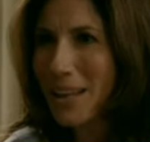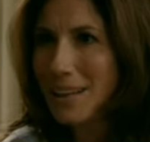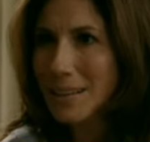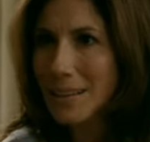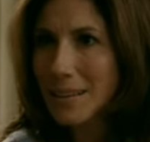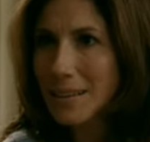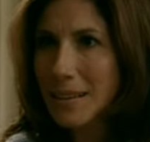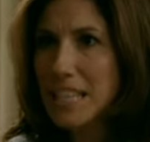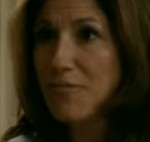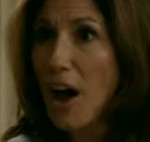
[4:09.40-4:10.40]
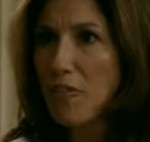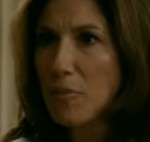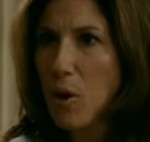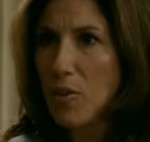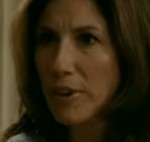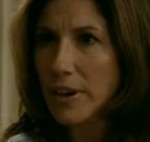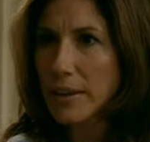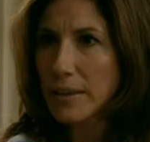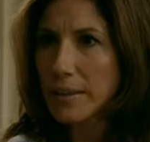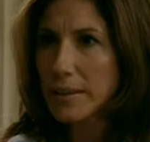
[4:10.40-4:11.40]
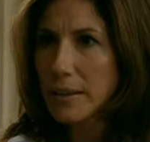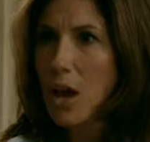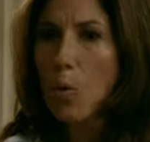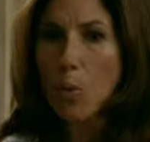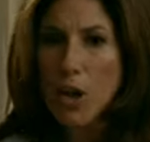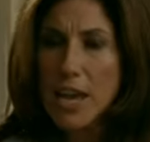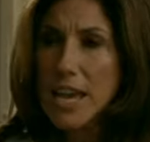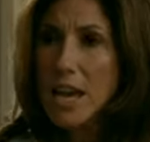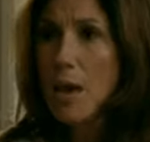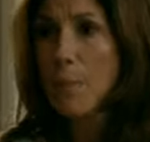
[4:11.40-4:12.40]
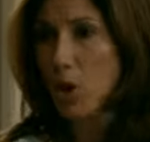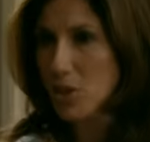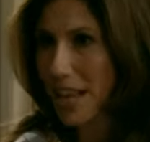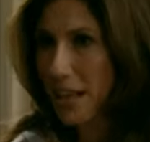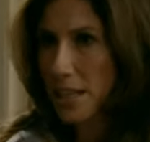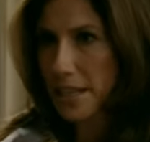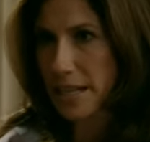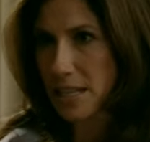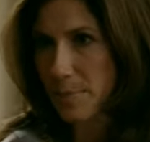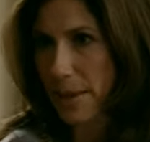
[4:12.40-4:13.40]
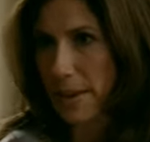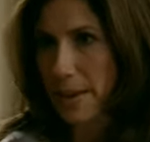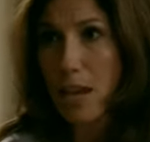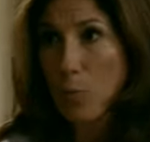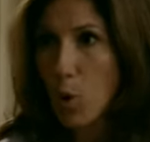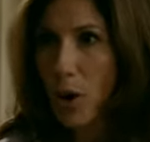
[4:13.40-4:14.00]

battle. It's far from over. We're here because Declan needs me. It